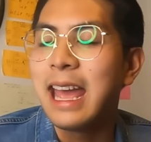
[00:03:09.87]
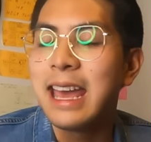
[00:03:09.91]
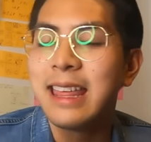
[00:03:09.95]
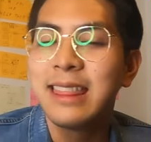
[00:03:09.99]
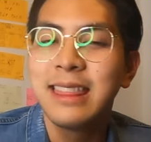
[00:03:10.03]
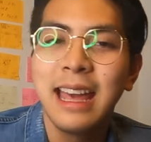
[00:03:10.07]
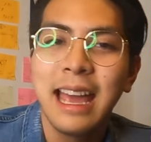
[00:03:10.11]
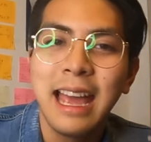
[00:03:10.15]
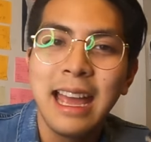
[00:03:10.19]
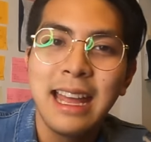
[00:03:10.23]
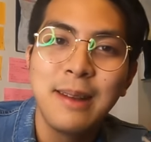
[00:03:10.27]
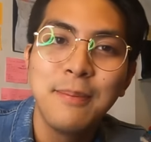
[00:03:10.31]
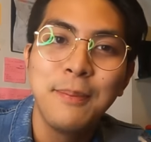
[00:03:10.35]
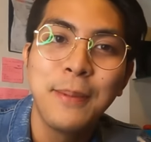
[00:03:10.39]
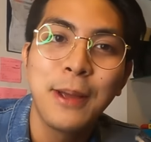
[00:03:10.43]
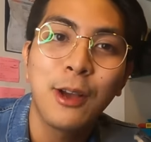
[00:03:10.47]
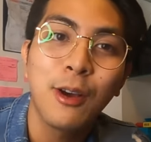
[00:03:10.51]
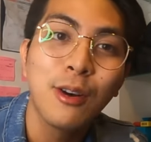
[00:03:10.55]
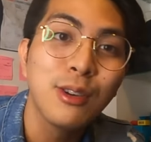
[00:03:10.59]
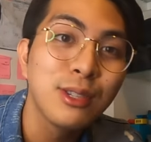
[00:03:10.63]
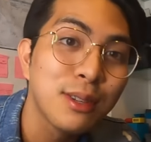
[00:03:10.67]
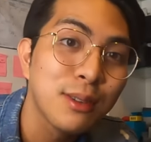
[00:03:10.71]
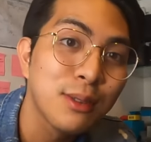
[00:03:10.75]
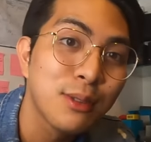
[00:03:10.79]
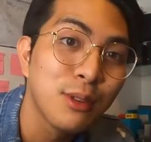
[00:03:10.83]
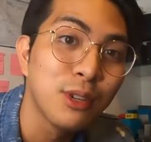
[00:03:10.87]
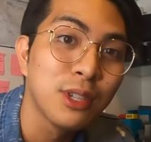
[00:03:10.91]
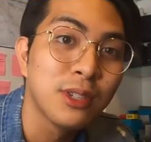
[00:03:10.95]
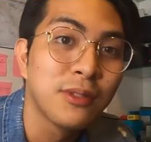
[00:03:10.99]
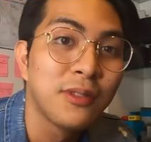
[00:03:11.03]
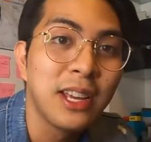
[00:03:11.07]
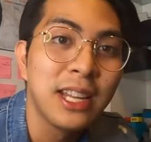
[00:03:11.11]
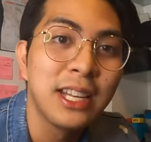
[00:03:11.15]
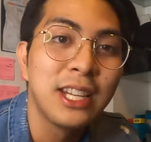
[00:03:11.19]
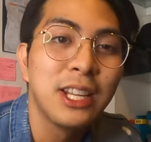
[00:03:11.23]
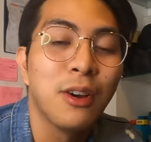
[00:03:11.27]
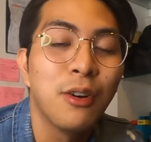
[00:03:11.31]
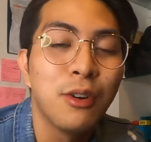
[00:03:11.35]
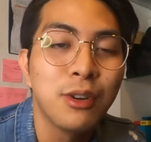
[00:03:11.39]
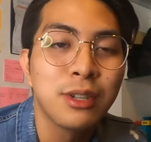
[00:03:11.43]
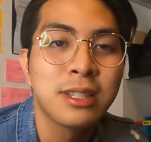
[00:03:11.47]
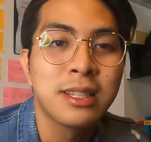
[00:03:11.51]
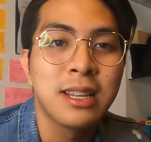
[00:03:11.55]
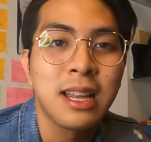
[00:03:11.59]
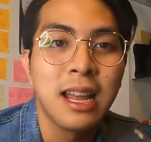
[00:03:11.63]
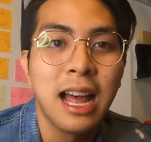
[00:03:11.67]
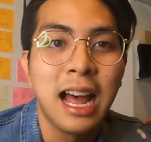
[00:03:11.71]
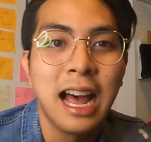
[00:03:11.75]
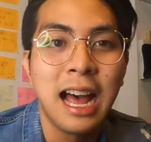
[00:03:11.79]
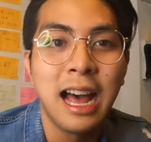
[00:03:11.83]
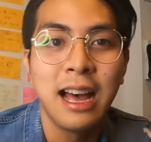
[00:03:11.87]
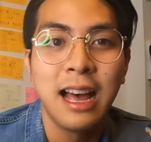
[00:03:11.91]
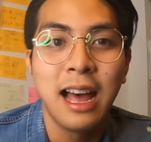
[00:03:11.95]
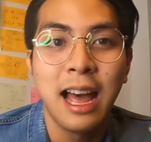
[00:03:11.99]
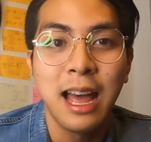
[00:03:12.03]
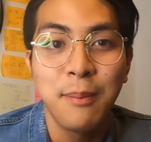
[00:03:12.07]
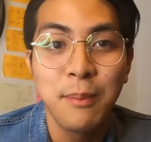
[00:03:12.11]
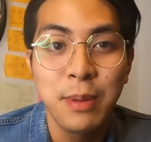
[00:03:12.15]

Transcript: And then because of those videos, uh,